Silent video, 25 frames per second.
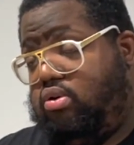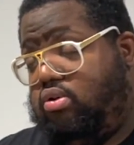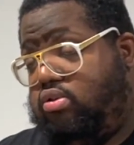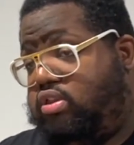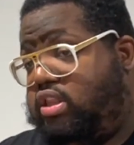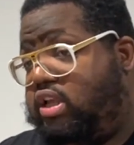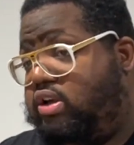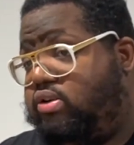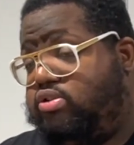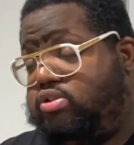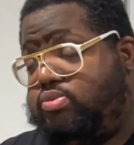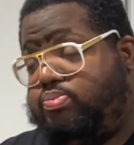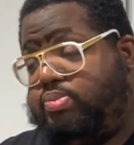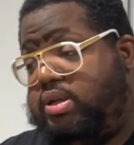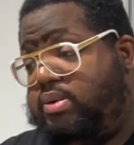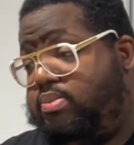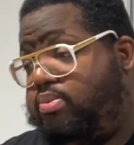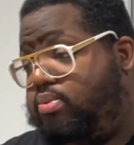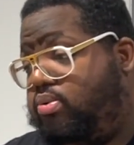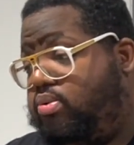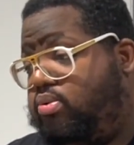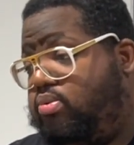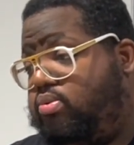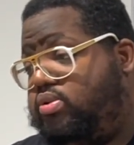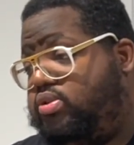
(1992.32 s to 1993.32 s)
There was
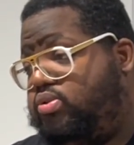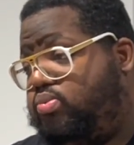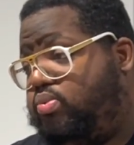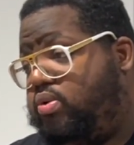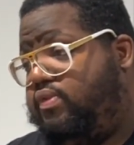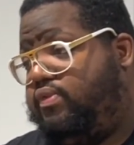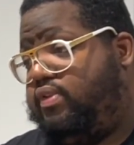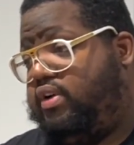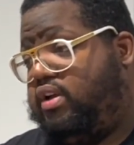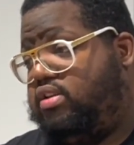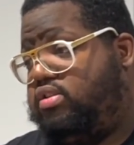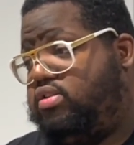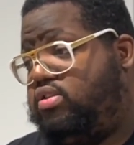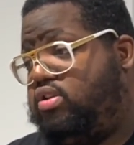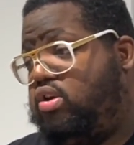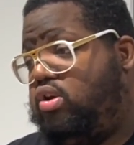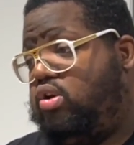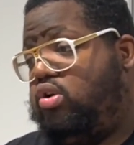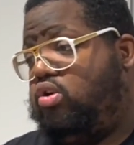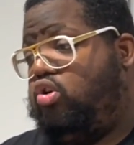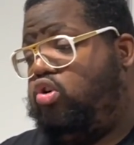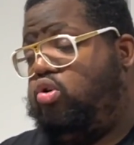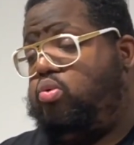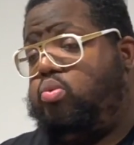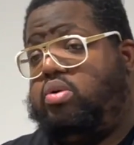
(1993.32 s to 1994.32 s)
people who was with us
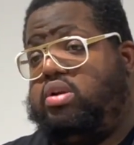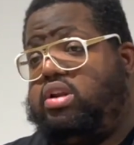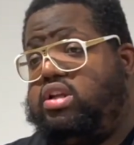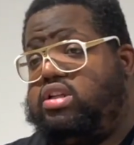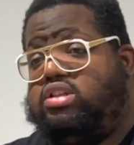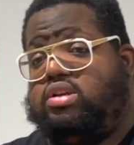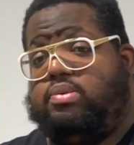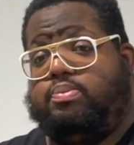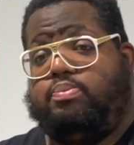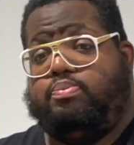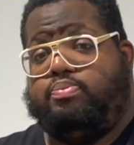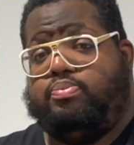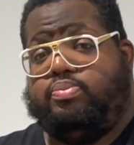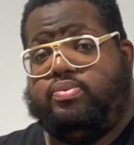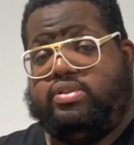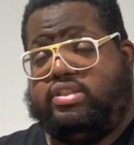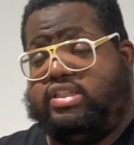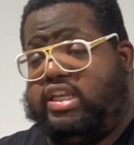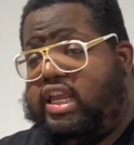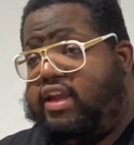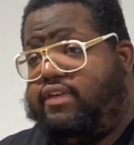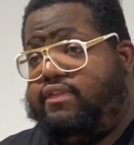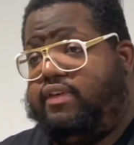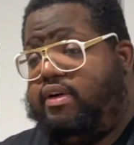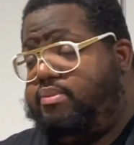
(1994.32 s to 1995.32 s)
who wanted to
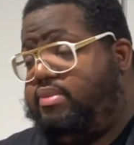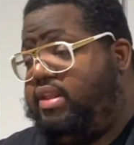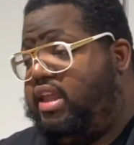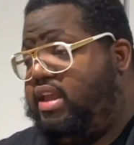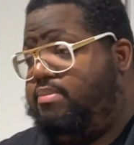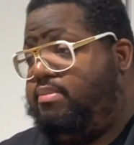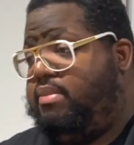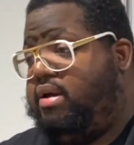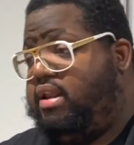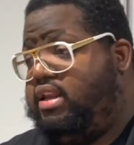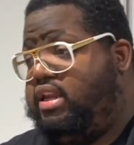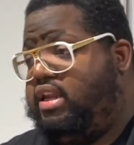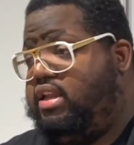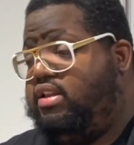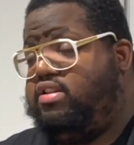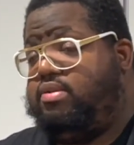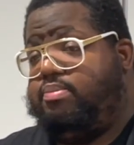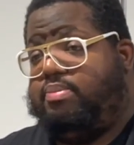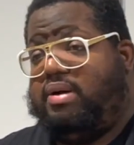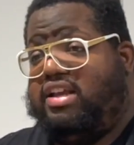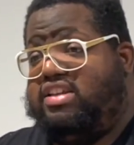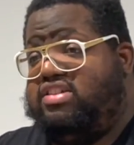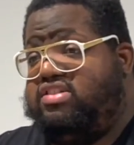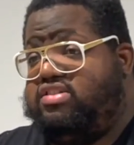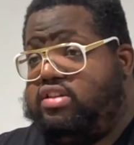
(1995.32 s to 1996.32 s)
save up their money to
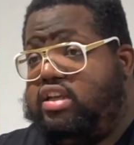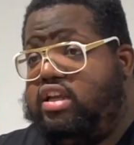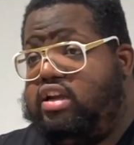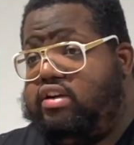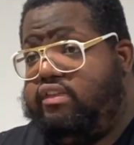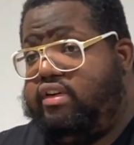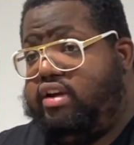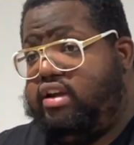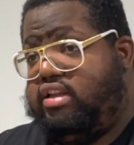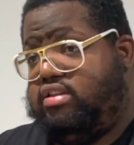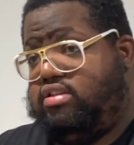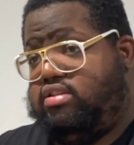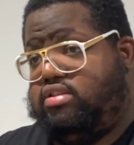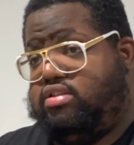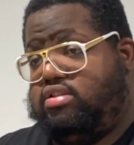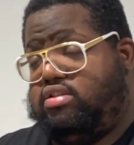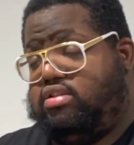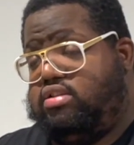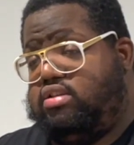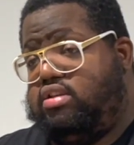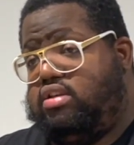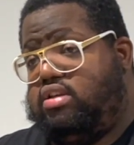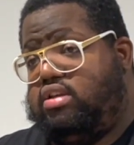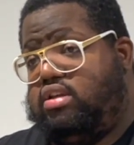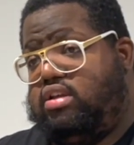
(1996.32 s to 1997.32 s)
buy cigarettes.
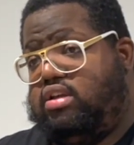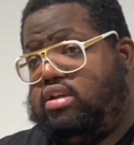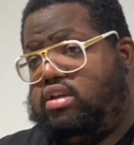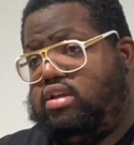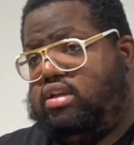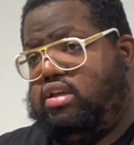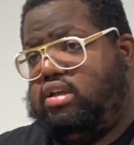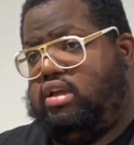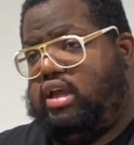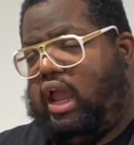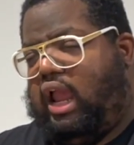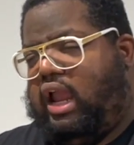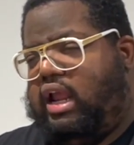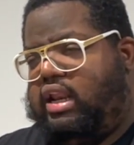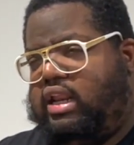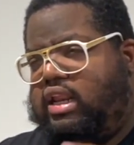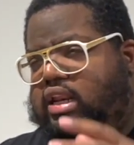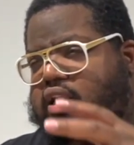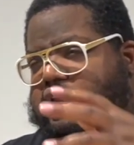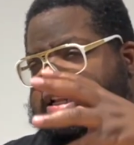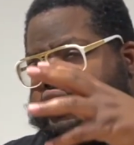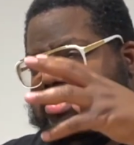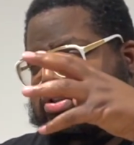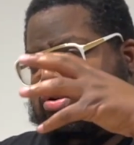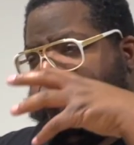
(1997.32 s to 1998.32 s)
And then
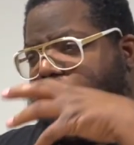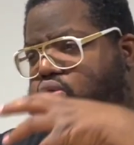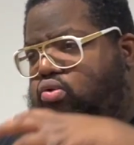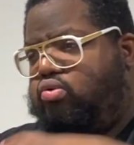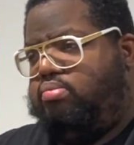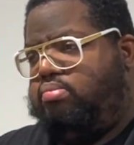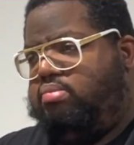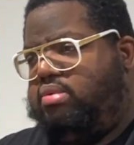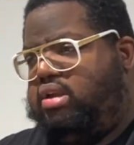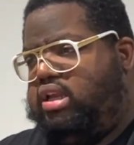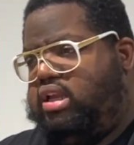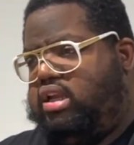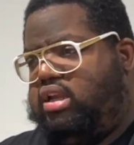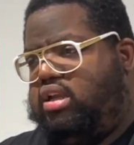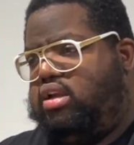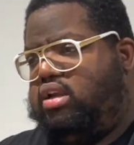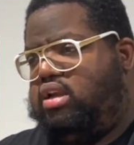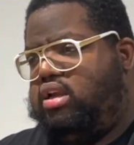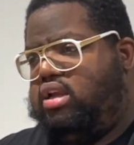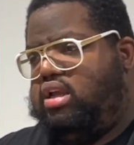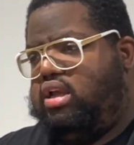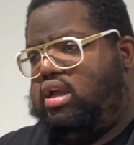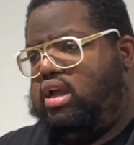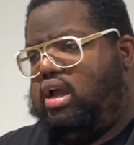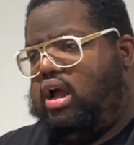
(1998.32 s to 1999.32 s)
it taught me,
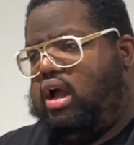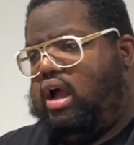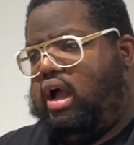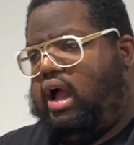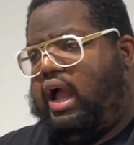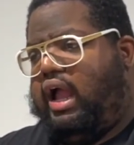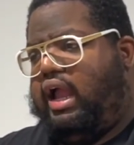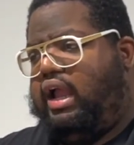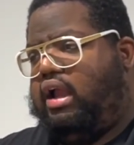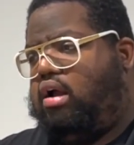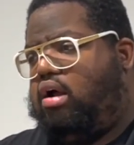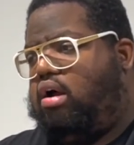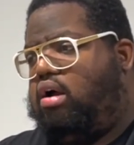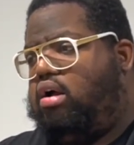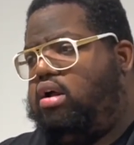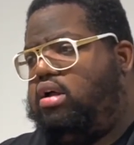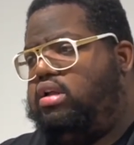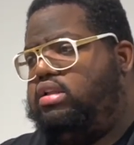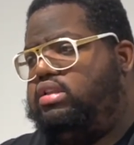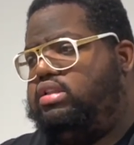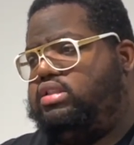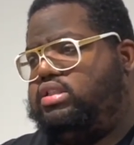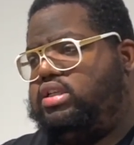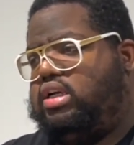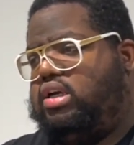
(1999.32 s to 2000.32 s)
I
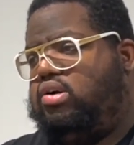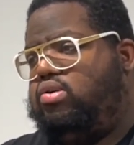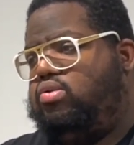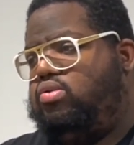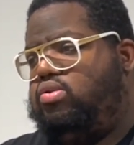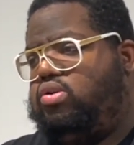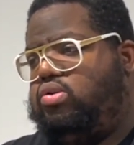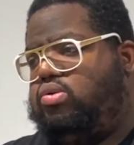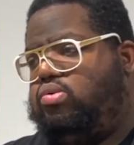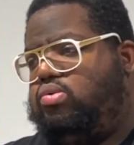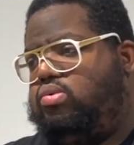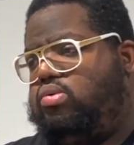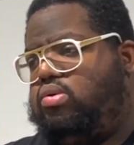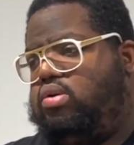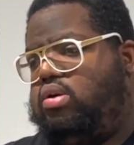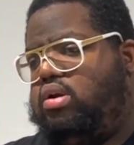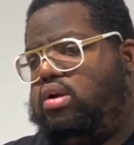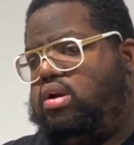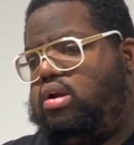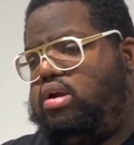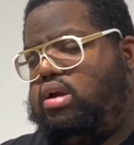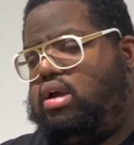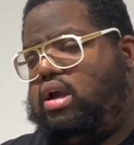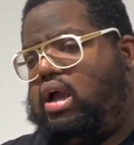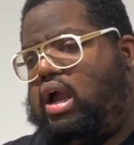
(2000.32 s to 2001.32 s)
can't tell you
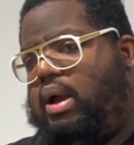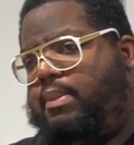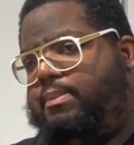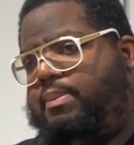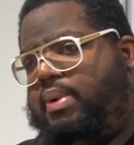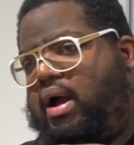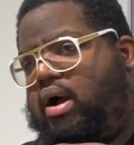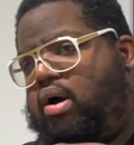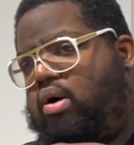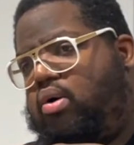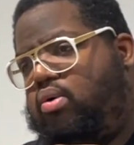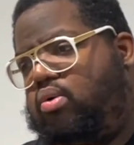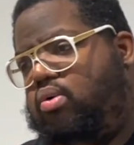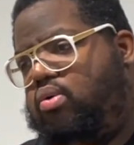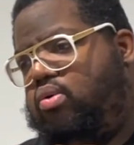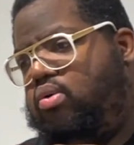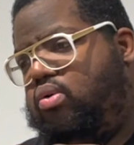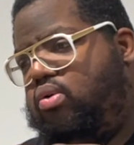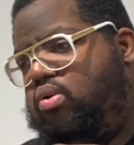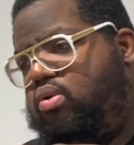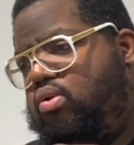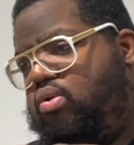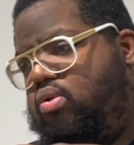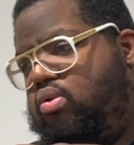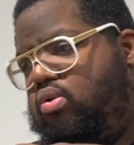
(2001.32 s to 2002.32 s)
about
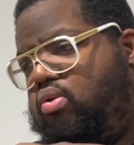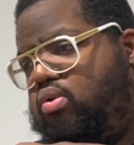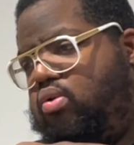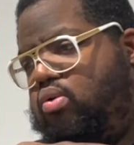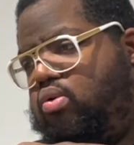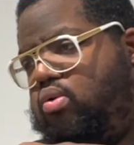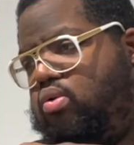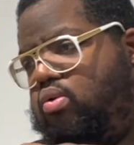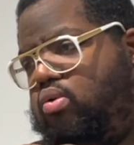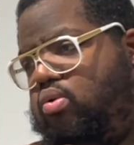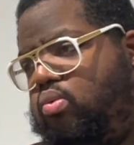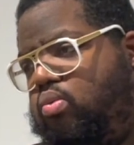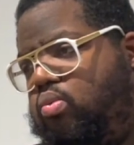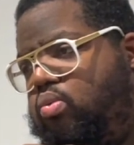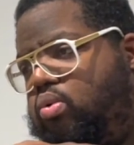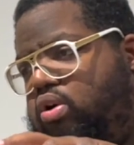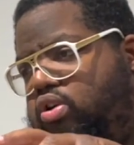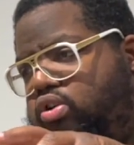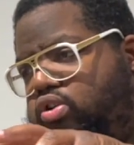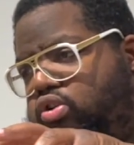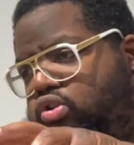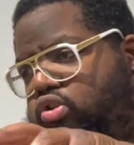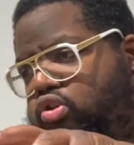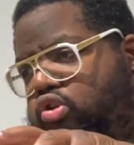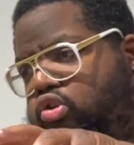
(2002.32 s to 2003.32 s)

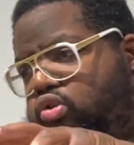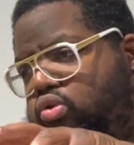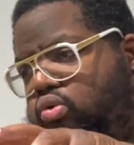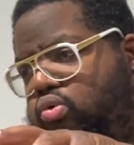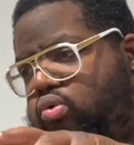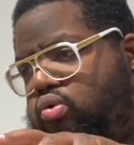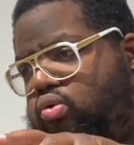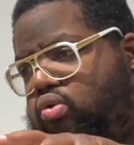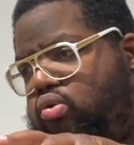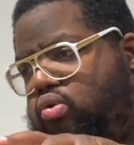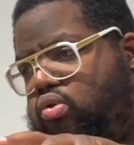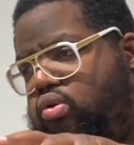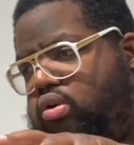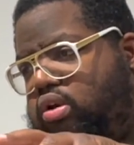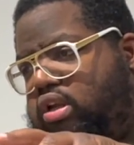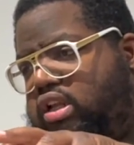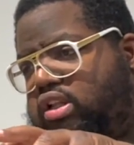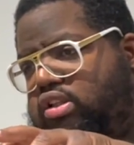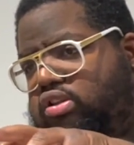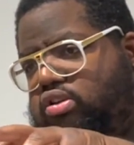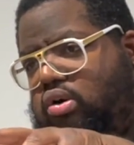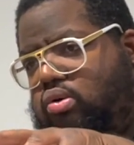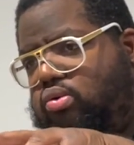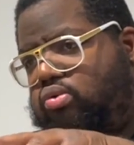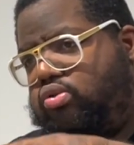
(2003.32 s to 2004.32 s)
what you
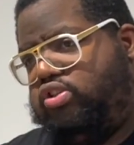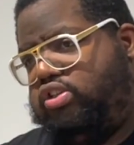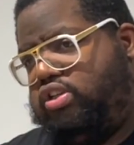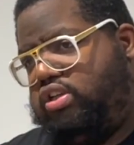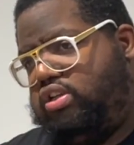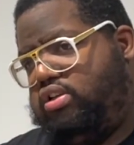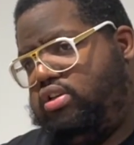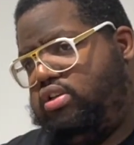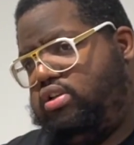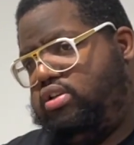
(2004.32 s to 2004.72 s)
indulge in.